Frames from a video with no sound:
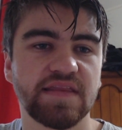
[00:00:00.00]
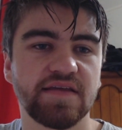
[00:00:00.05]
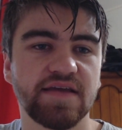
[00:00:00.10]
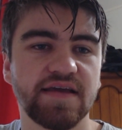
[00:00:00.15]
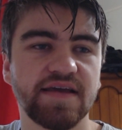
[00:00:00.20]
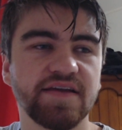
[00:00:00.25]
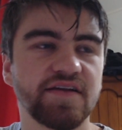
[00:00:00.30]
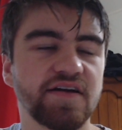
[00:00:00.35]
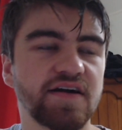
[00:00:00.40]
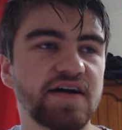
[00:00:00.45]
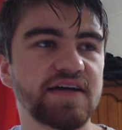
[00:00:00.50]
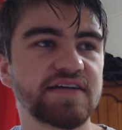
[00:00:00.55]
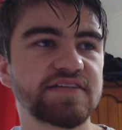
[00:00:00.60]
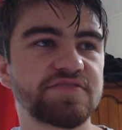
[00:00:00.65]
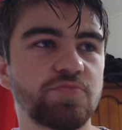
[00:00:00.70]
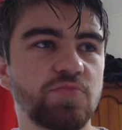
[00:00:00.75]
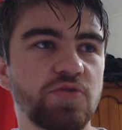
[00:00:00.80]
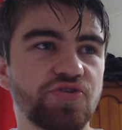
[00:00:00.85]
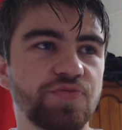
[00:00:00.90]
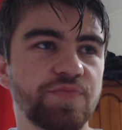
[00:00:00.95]
Hey guys,
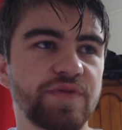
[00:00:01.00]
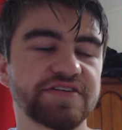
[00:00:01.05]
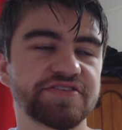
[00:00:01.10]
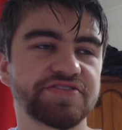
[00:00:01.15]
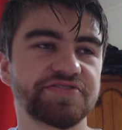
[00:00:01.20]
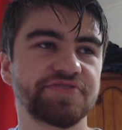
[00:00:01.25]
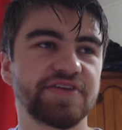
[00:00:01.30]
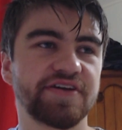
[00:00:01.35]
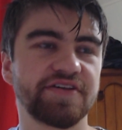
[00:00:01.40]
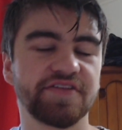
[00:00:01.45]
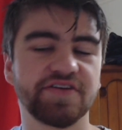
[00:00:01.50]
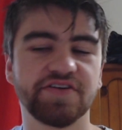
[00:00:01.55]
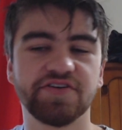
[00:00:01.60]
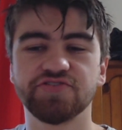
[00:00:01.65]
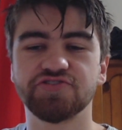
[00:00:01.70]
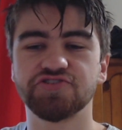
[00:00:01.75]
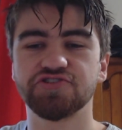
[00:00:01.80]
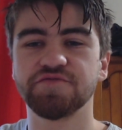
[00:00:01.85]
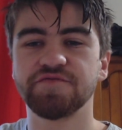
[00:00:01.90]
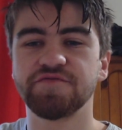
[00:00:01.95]
and welcome back to another
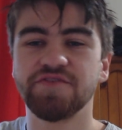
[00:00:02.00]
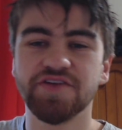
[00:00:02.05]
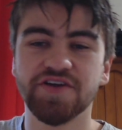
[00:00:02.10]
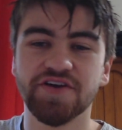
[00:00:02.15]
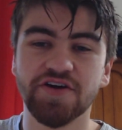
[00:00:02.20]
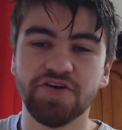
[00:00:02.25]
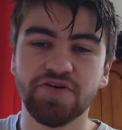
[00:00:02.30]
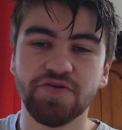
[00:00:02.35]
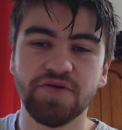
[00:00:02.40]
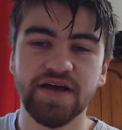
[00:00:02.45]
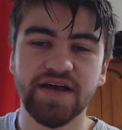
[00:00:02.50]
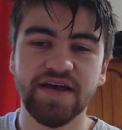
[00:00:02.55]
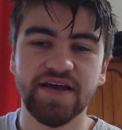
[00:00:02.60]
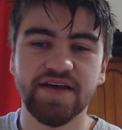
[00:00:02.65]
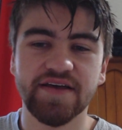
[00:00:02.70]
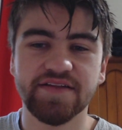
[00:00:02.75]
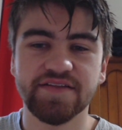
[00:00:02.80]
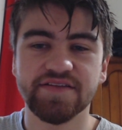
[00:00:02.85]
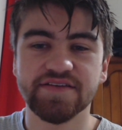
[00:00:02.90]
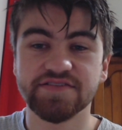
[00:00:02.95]
YouTube video,
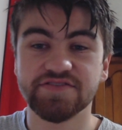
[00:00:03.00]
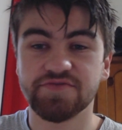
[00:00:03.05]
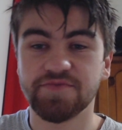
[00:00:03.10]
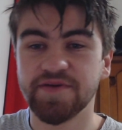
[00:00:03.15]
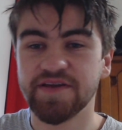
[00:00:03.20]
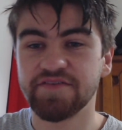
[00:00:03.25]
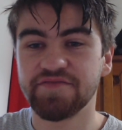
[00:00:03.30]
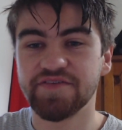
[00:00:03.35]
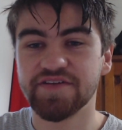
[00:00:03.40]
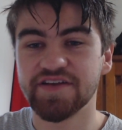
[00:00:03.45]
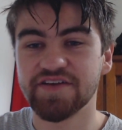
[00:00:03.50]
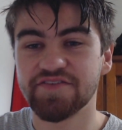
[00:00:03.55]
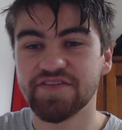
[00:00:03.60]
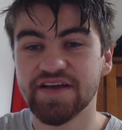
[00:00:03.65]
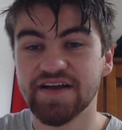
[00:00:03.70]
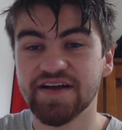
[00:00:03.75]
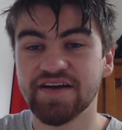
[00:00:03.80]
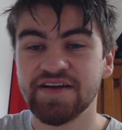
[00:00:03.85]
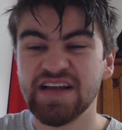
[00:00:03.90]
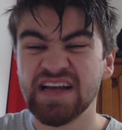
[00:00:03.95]
and this will be a video
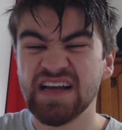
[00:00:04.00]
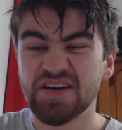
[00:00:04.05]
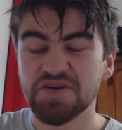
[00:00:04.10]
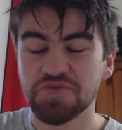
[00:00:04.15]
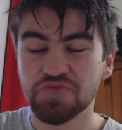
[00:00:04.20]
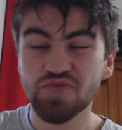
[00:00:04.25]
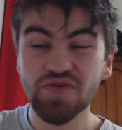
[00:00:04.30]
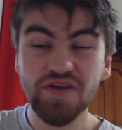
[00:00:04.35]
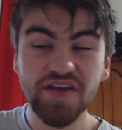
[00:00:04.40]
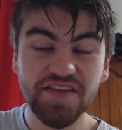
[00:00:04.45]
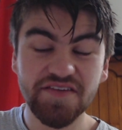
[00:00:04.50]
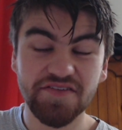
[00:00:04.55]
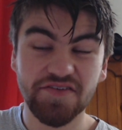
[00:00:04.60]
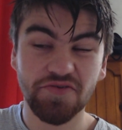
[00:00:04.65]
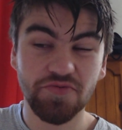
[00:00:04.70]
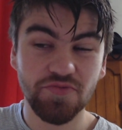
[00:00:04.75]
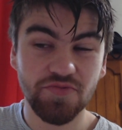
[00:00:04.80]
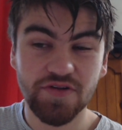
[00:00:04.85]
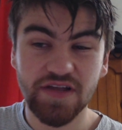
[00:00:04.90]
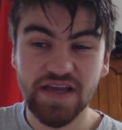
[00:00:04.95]
that I really
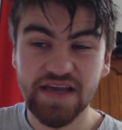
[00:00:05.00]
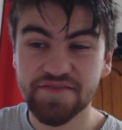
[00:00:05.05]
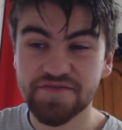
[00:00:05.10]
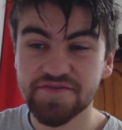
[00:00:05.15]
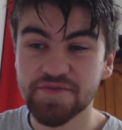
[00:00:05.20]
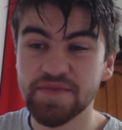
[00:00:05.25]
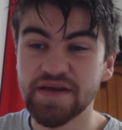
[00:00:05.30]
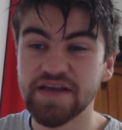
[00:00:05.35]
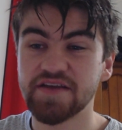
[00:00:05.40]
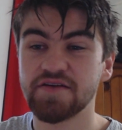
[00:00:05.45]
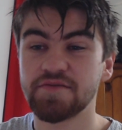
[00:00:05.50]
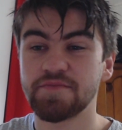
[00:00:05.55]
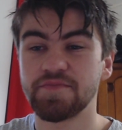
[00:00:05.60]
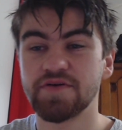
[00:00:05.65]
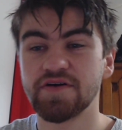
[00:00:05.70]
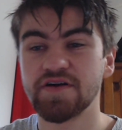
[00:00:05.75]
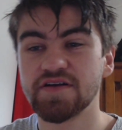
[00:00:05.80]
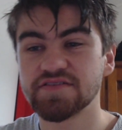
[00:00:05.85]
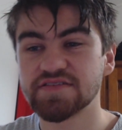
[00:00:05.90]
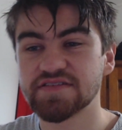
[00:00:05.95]
don't want to have to make,
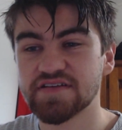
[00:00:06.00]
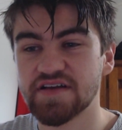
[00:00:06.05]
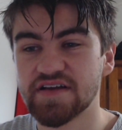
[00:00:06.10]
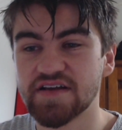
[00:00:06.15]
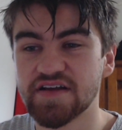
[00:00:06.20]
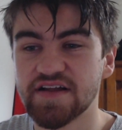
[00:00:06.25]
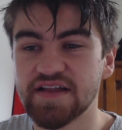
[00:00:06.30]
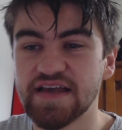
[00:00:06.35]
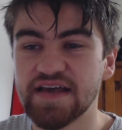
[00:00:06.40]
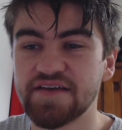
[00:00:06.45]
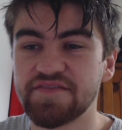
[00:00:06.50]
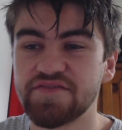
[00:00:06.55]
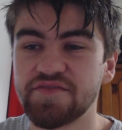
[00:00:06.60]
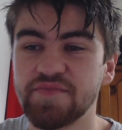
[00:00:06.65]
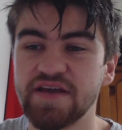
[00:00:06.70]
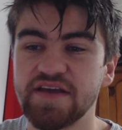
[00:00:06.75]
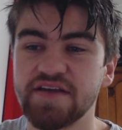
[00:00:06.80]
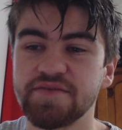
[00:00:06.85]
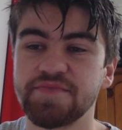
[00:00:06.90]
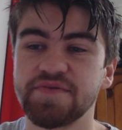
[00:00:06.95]
but I kind of have to
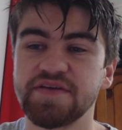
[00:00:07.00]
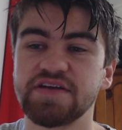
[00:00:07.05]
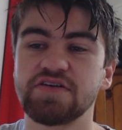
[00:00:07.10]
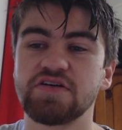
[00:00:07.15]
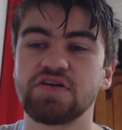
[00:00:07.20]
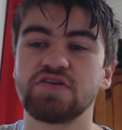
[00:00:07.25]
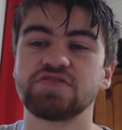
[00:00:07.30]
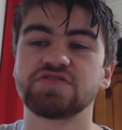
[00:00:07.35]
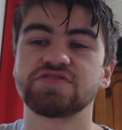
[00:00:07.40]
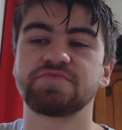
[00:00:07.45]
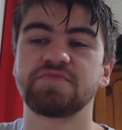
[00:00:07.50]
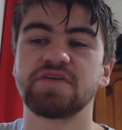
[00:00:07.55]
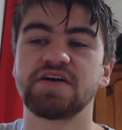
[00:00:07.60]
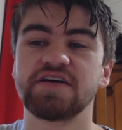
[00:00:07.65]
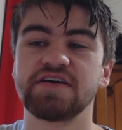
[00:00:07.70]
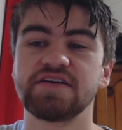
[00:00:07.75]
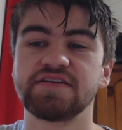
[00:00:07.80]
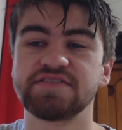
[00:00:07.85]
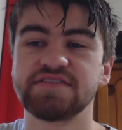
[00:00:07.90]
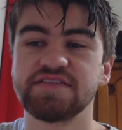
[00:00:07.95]
make because
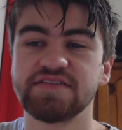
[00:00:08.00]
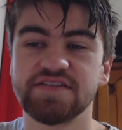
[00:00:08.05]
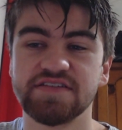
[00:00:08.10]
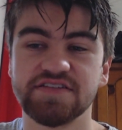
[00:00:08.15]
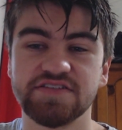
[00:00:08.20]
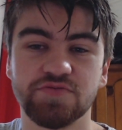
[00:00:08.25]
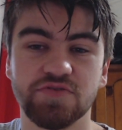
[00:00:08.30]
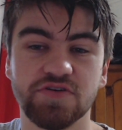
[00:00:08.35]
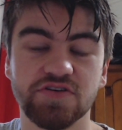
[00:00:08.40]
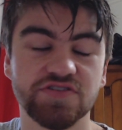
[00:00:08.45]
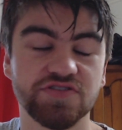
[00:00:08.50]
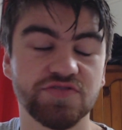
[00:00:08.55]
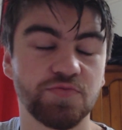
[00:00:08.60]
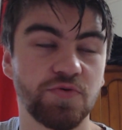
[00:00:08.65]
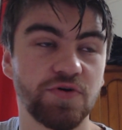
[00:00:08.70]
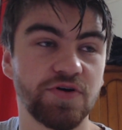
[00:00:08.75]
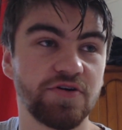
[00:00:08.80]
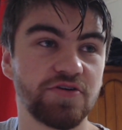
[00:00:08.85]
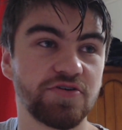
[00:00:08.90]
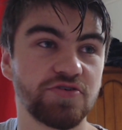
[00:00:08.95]
my Sydney Swans
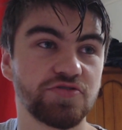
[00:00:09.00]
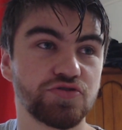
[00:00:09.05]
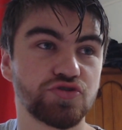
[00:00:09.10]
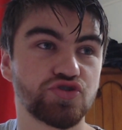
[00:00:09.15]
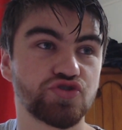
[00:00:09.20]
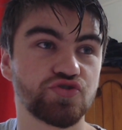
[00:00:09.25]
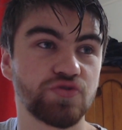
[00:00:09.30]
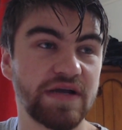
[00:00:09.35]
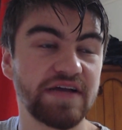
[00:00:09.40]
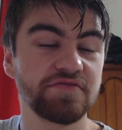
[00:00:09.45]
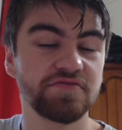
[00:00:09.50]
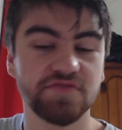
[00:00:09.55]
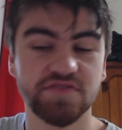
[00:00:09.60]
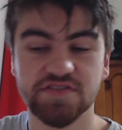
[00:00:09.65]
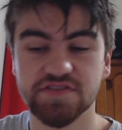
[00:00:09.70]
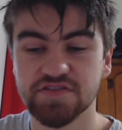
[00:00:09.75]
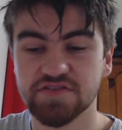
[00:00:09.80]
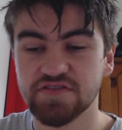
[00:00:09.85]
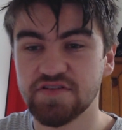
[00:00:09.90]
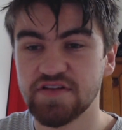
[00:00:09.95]
were
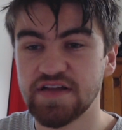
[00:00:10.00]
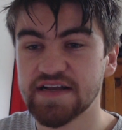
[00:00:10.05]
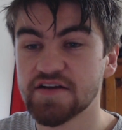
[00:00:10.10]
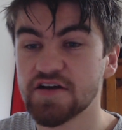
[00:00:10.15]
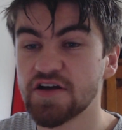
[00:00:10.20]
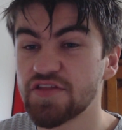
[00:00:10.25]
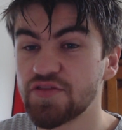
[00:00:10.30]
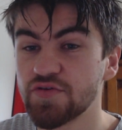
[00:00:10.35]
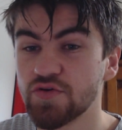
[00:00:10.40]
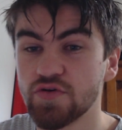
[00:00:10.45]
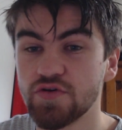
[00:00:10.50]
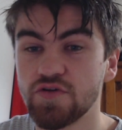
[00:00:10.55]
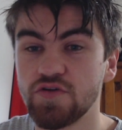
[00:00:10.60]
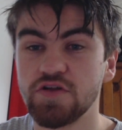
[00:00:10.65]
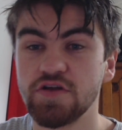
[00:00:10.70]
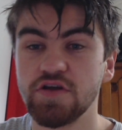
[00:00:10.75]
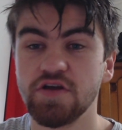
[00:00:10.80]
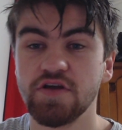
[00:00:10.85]
trounced like I thought.